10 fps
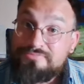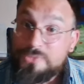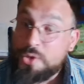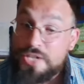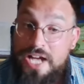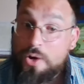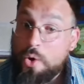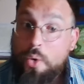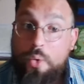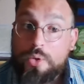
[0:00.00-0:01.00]
There's not a
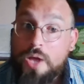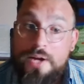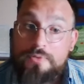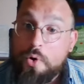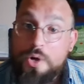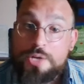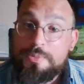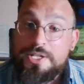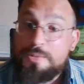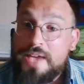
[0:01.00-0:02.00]
whole lot of
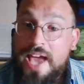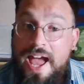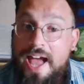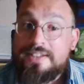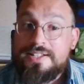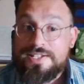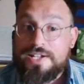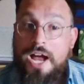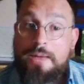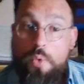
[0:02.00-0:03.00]
argument to be had that
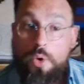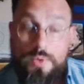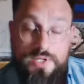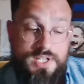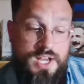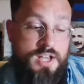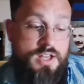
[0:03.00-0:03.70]
Sky Moore was